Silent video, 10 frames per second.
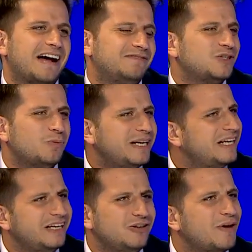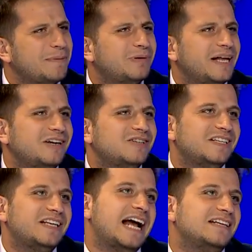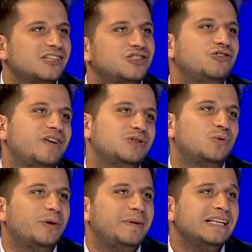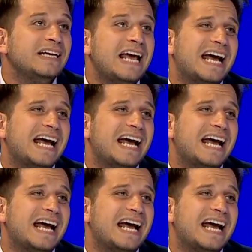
have so many great players and they had such a great tournament.